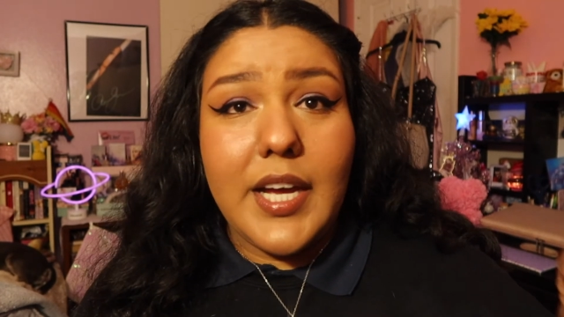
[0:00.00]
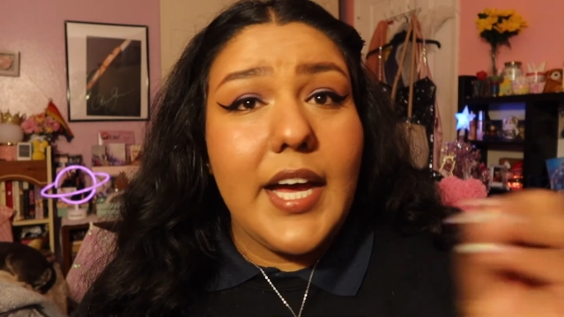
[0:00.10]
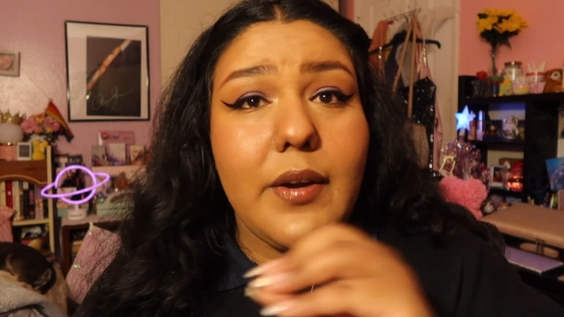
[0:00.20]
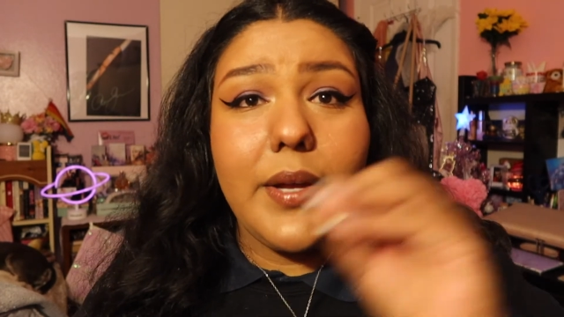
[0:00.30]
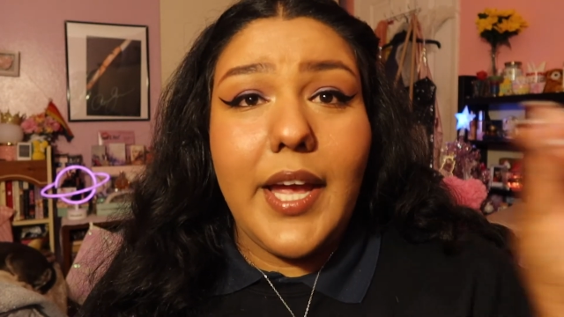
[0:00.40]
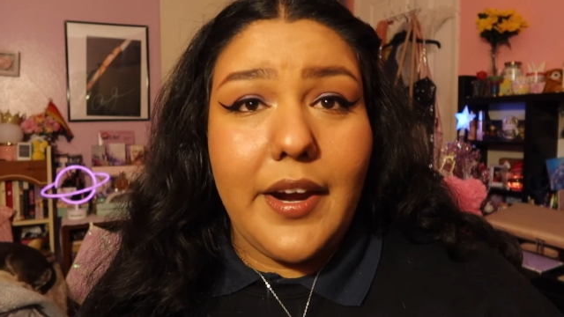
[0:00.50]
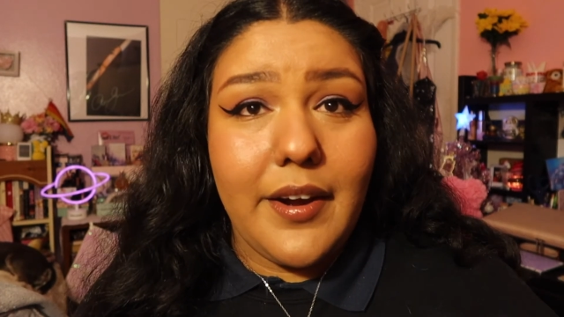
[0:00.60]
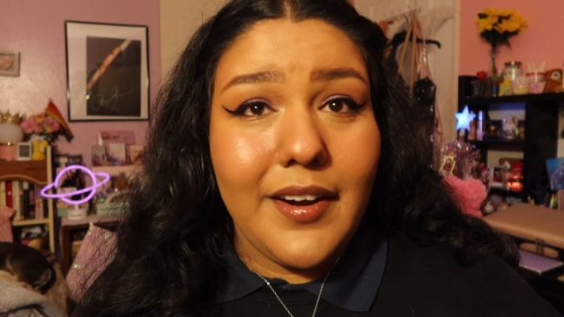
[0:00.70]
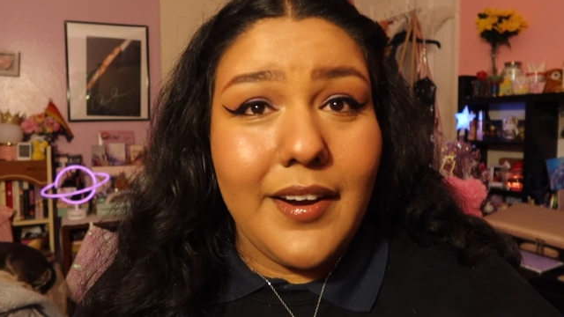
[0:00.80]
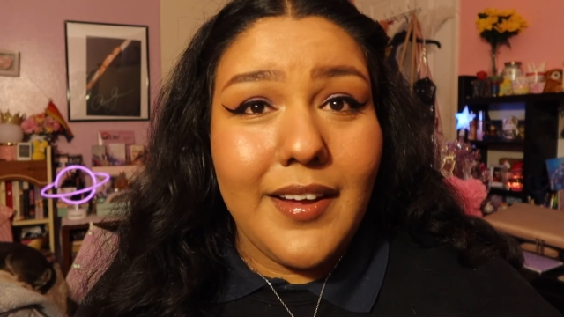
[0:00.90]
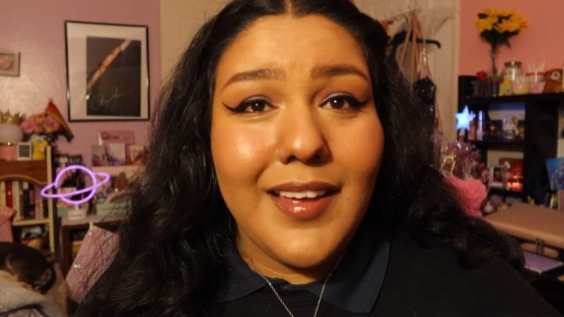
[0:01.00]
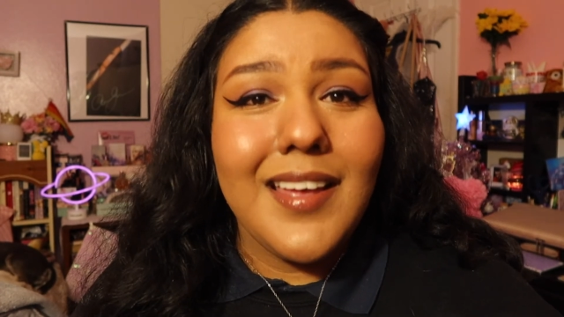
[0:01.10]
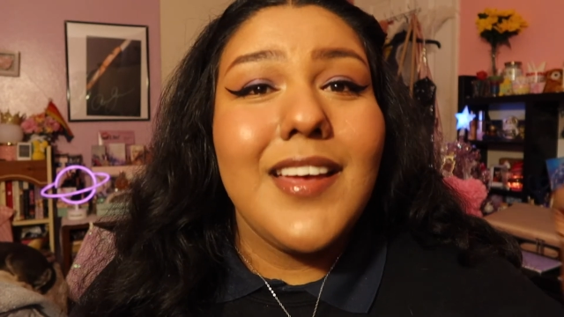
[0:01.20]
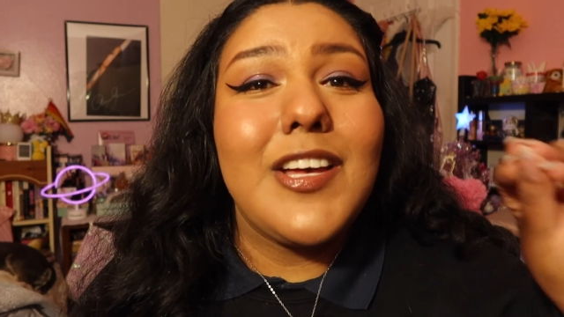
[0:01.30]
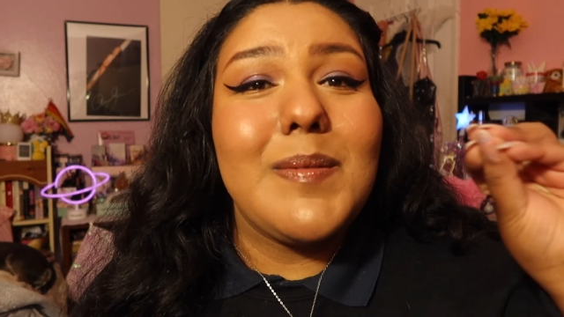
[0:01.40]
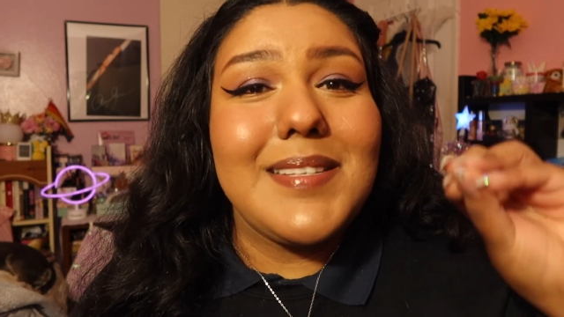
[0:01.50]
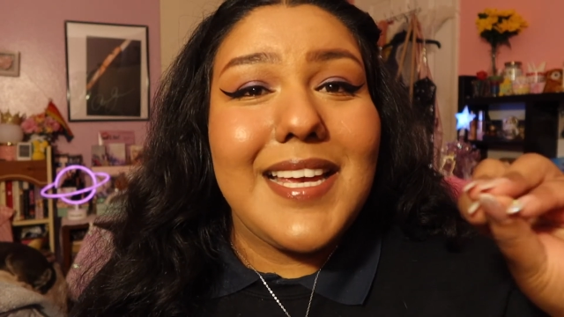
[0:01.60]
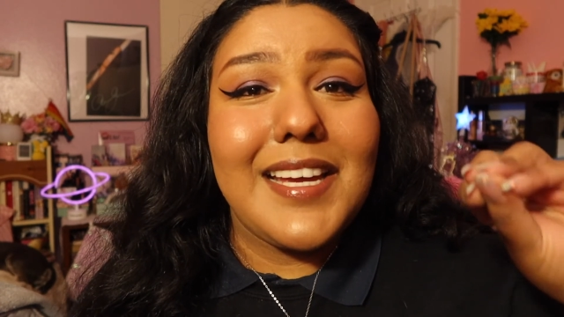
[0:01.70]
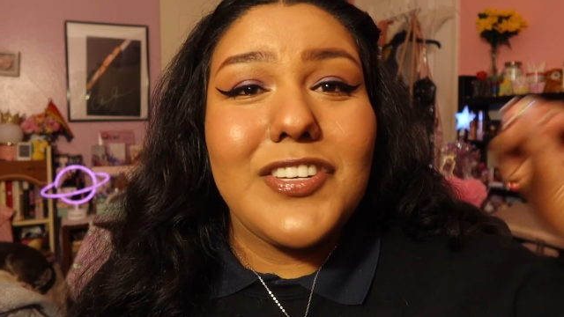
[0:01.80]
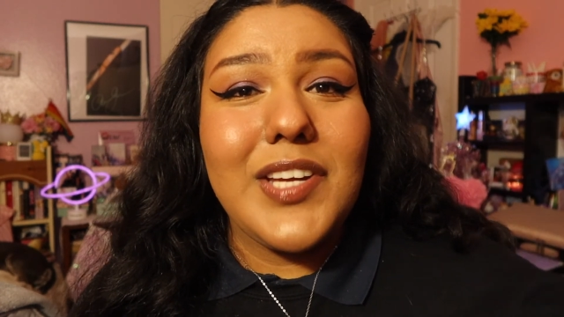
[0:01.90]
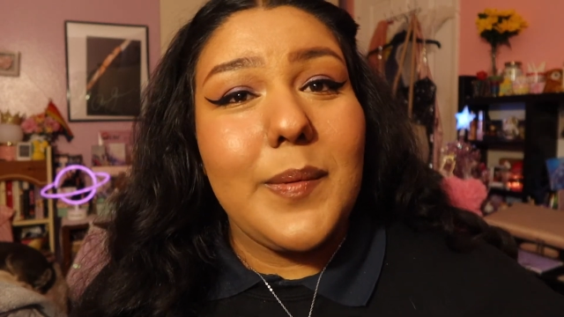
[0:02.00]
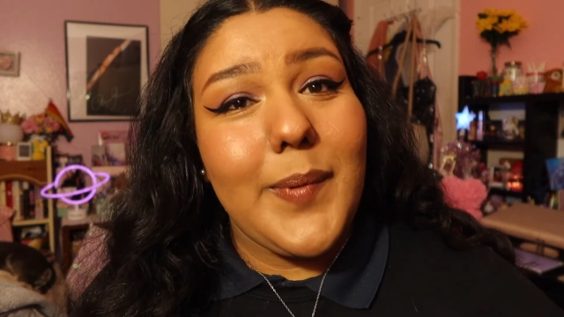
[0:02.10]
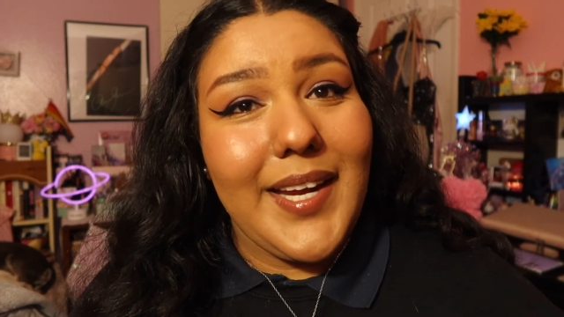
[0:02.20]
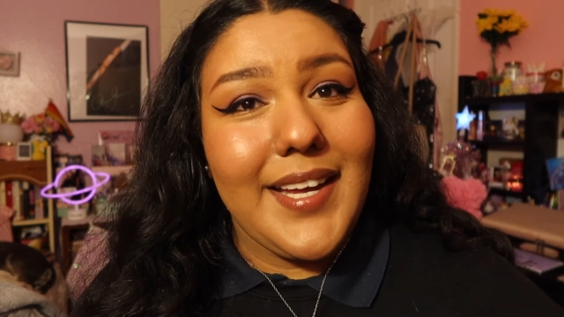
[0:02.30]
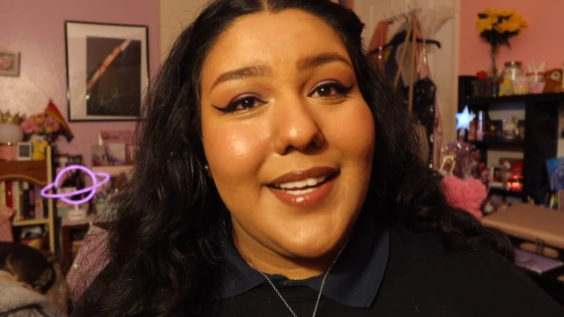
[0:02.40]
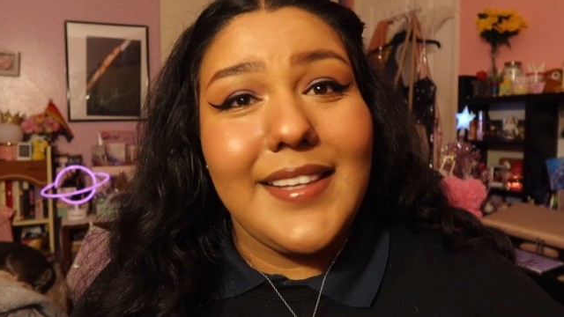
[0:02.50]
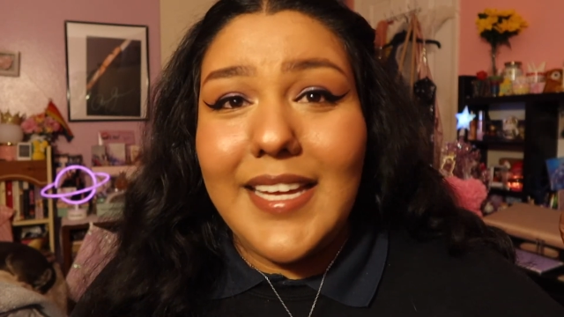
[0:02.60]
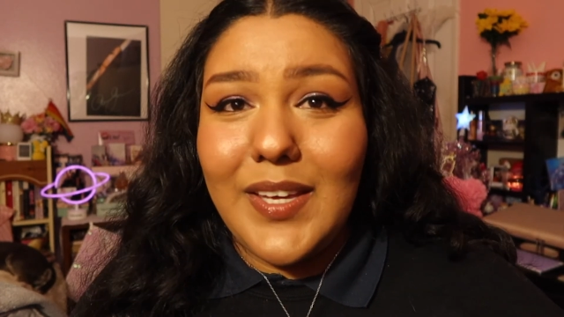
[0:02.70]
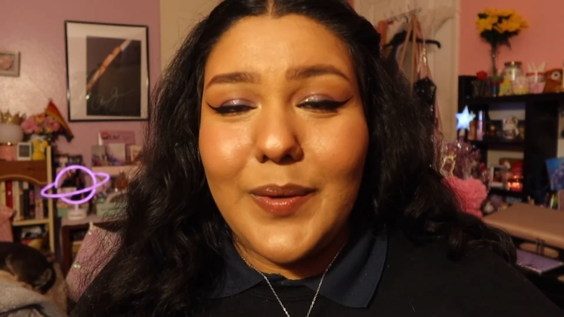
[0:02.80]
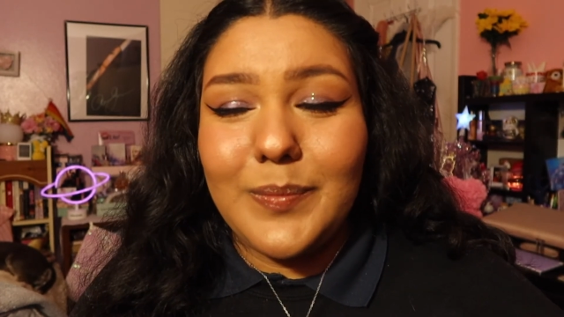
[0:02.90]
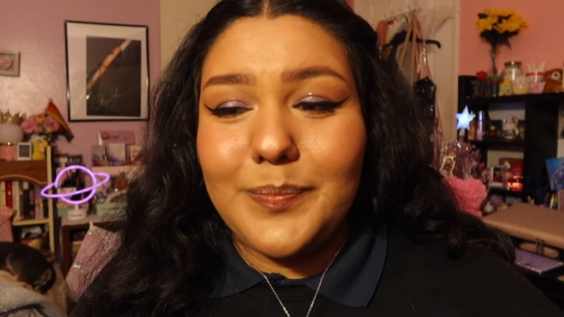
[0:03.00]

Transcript: I don't care. But take a drink break. Thank you.